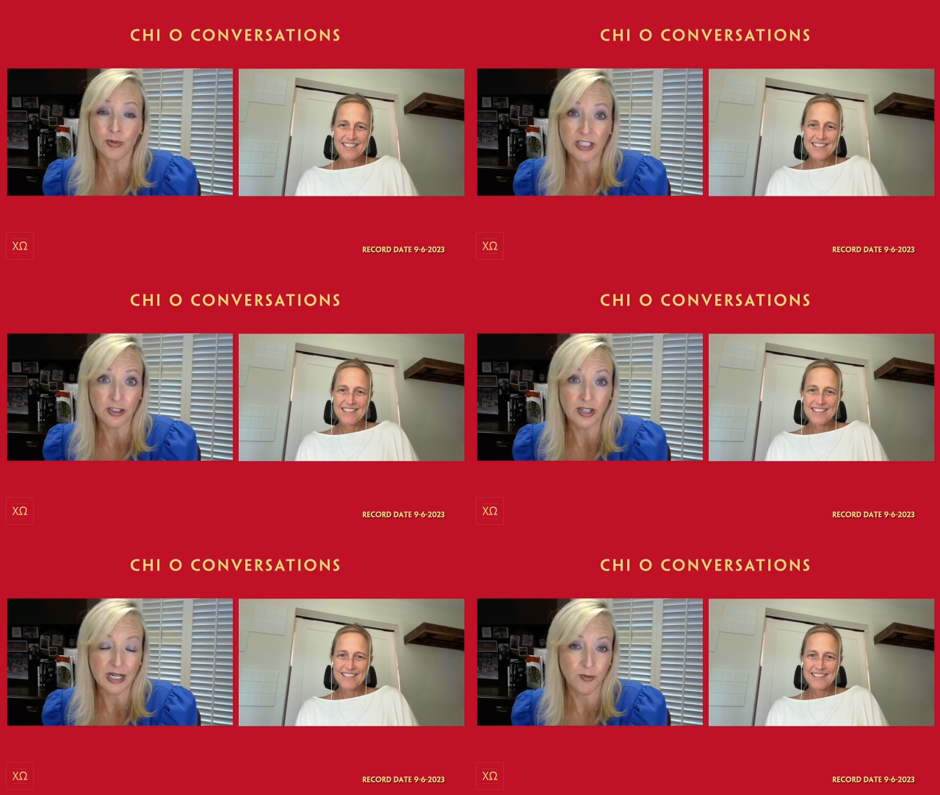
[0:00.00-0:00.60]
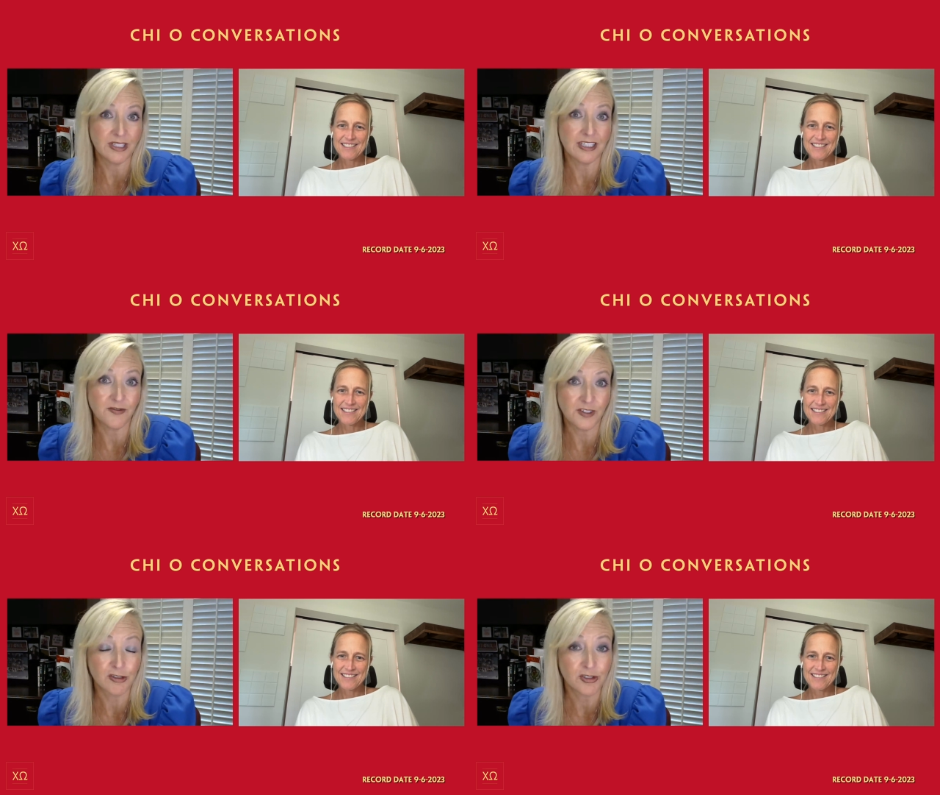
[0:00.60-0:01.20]
Speaker 1: real, and when did it
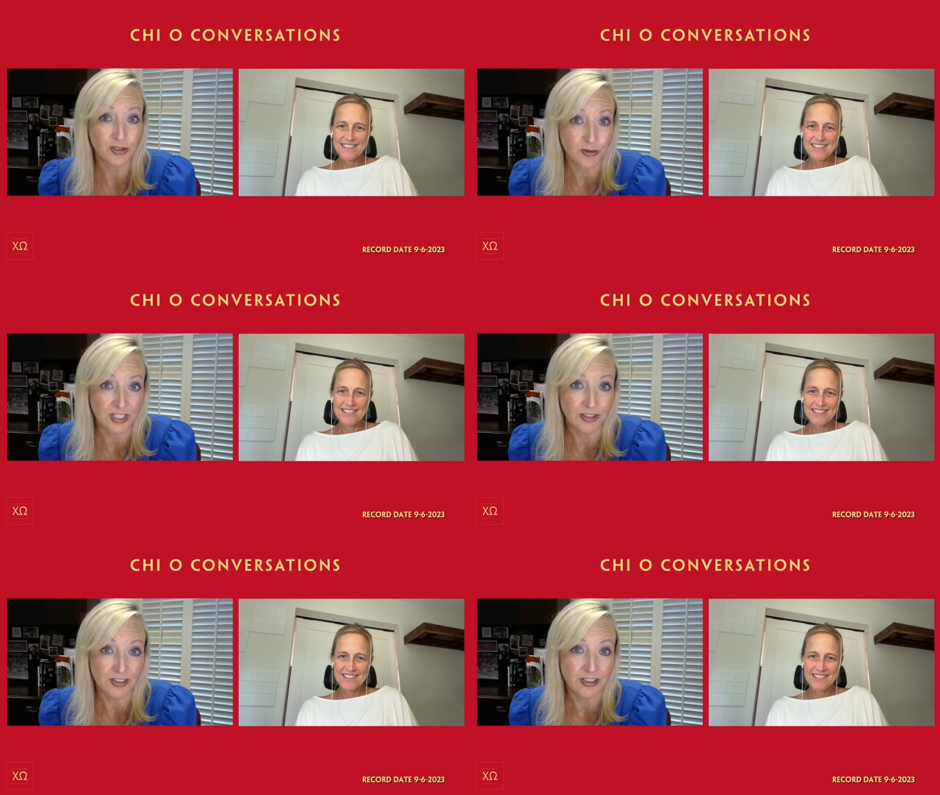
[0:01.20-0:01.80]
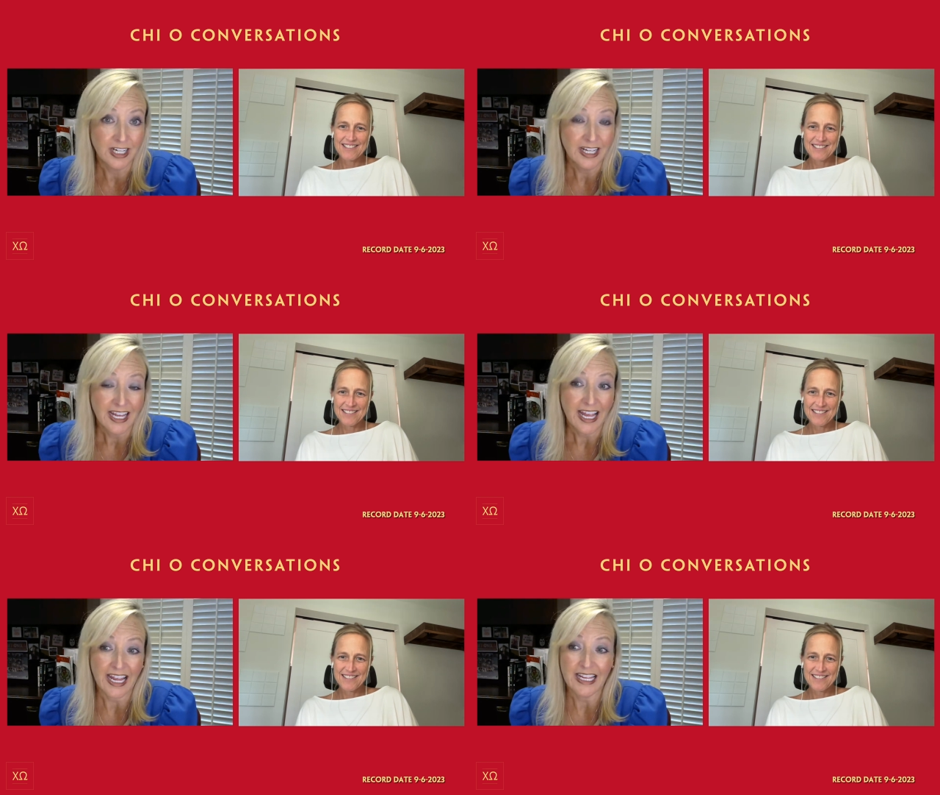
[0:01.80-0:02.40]
feel surreal?
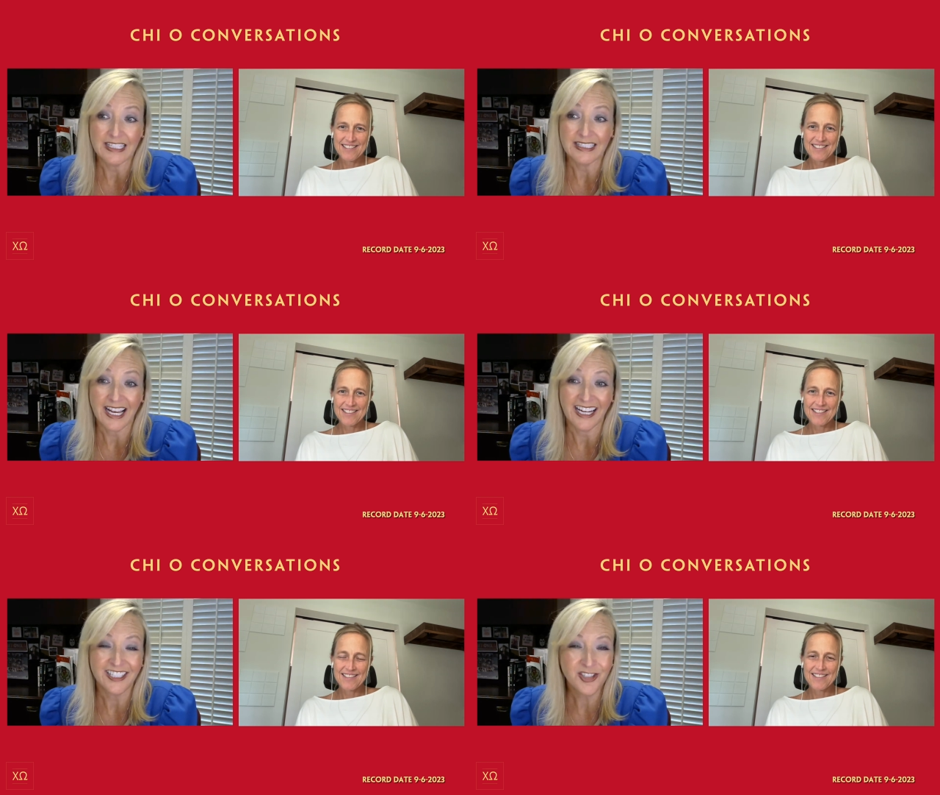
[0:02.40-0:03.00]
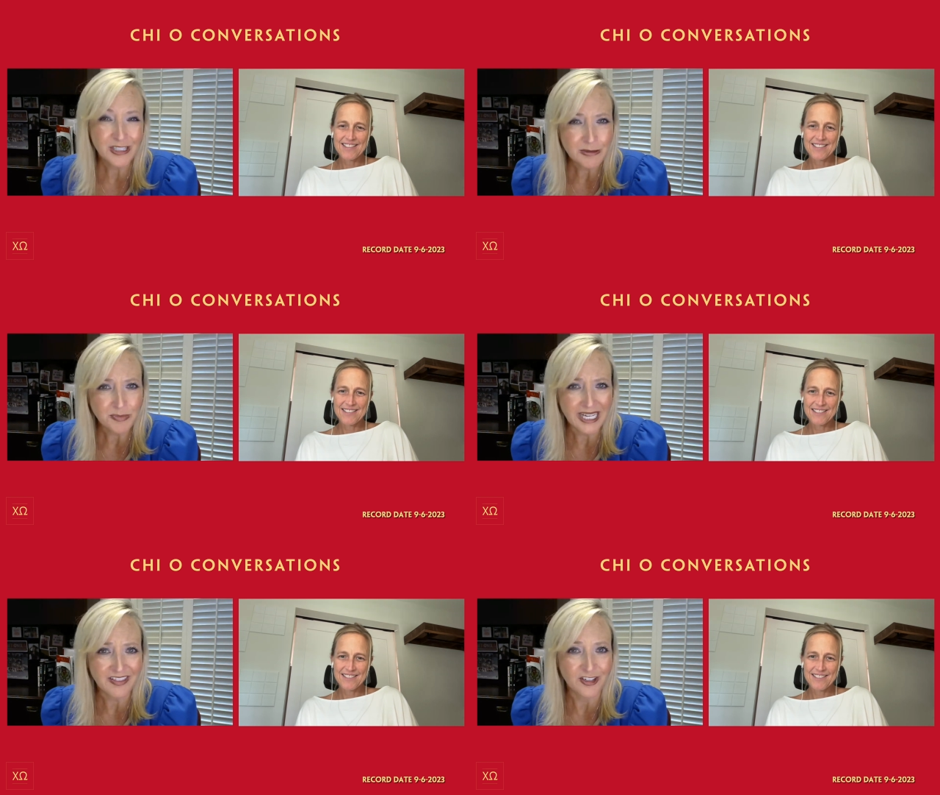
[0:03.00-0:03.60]
And how did you
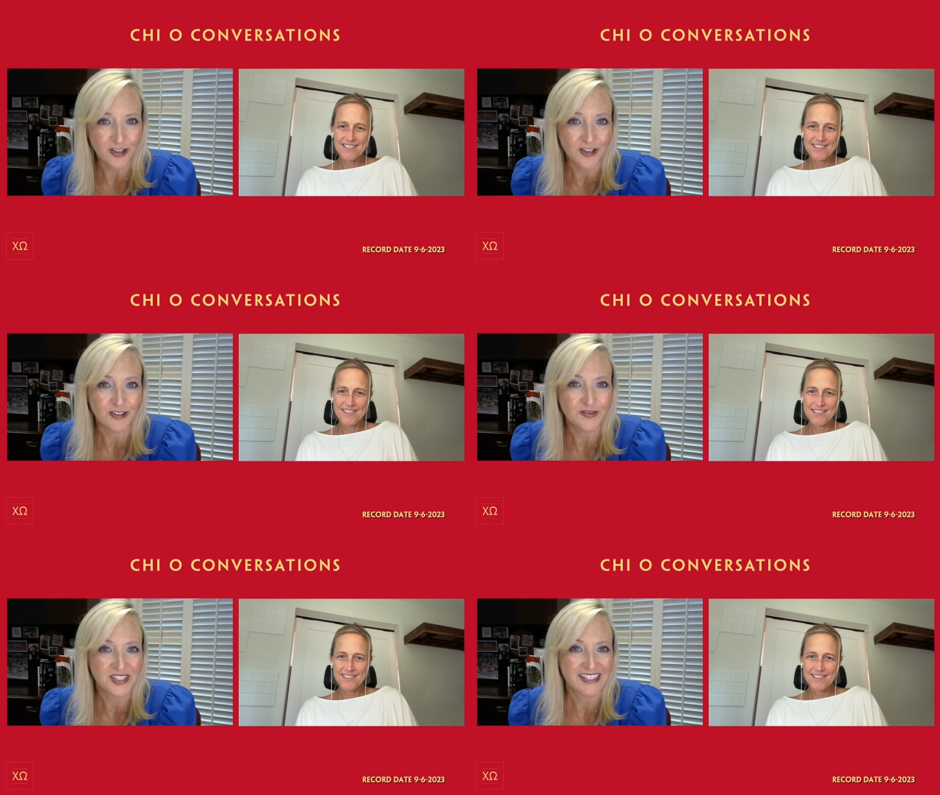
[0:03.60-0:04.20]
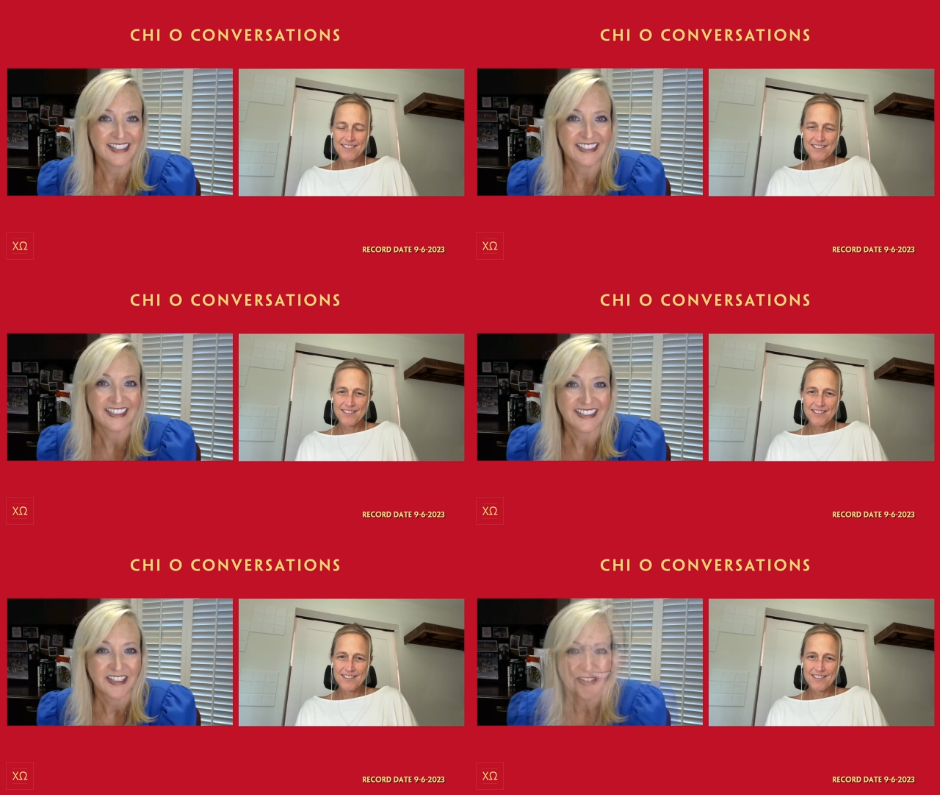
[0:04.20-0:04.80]
combat the nerves?
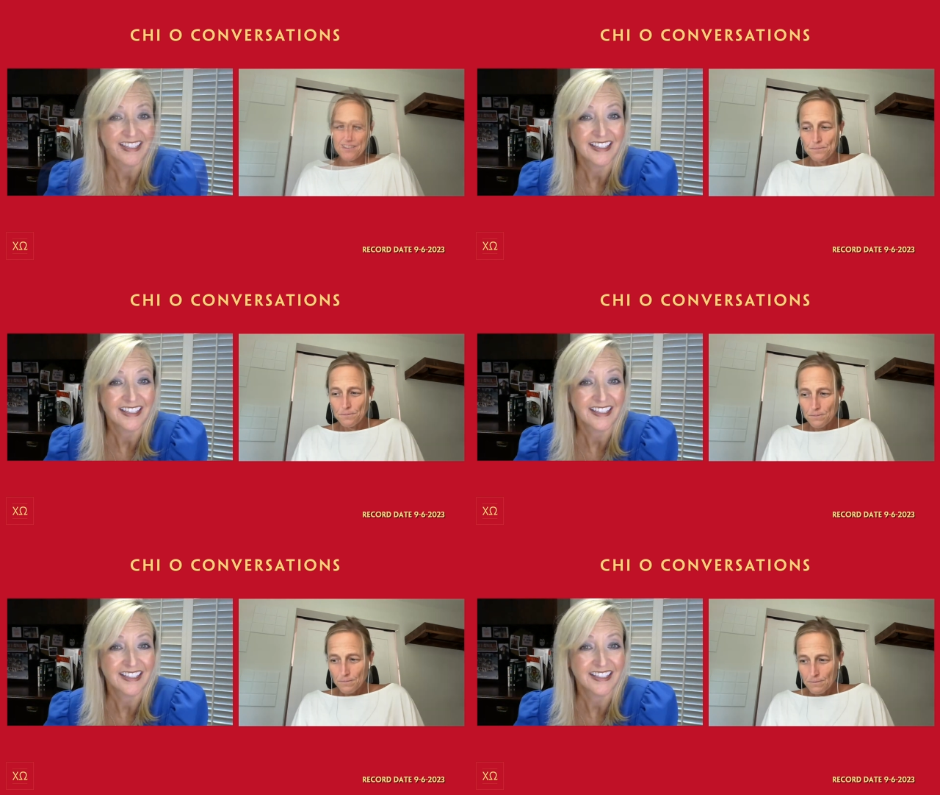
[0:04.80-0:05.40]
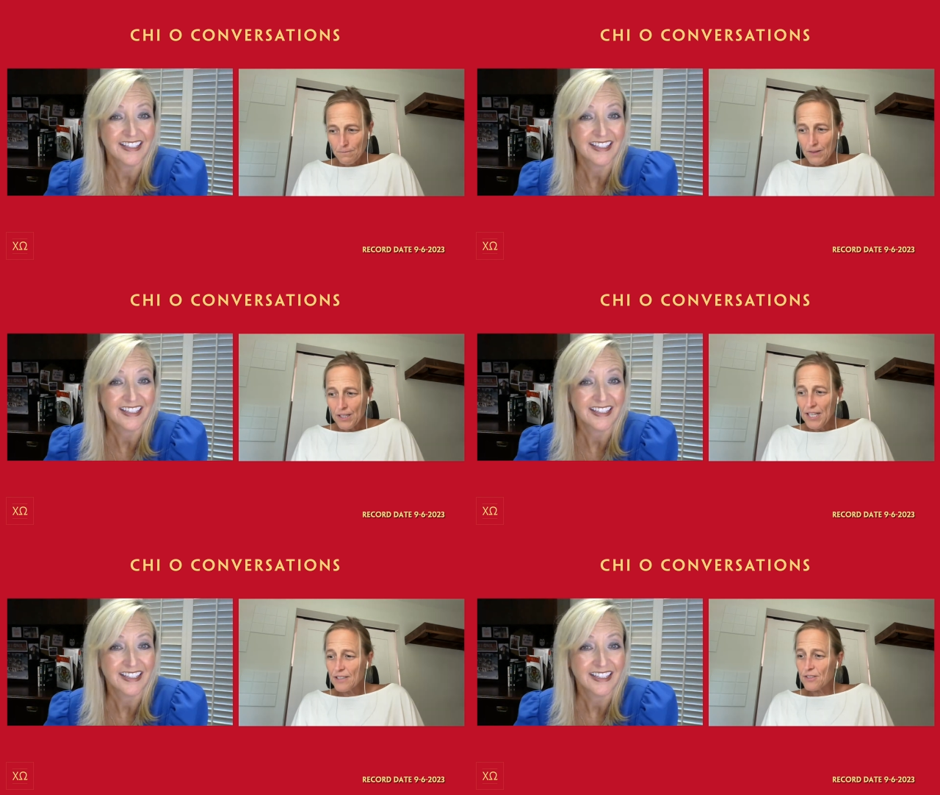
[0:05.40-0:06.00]

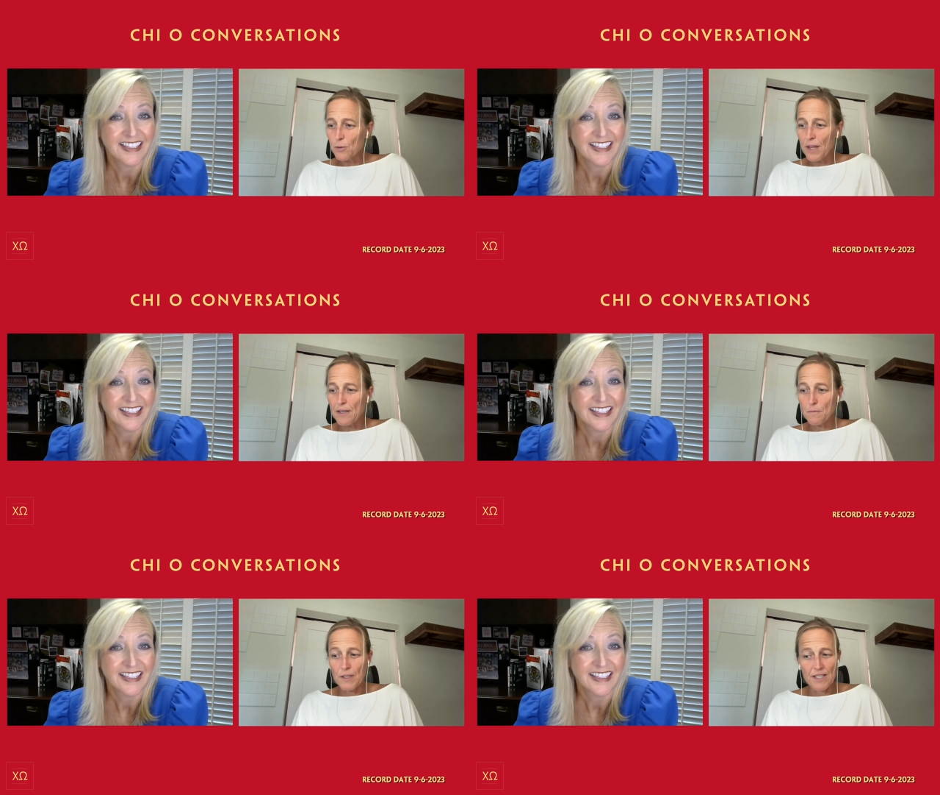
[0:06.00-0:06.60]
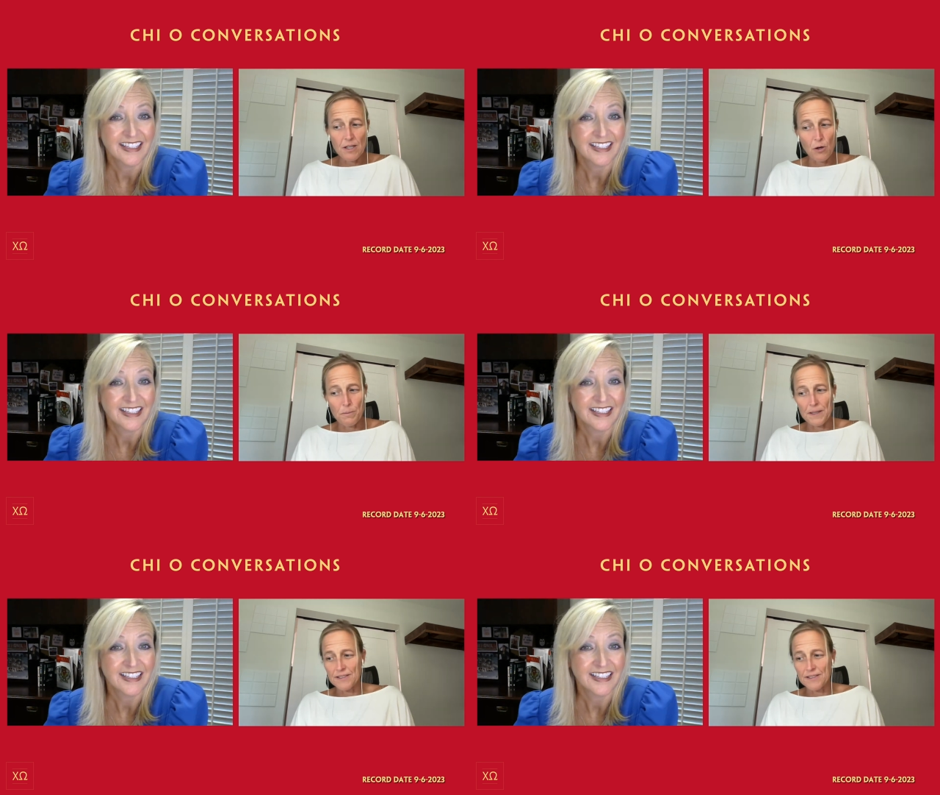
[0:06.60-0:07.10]
Speaker 2: Yeah. So then we did opening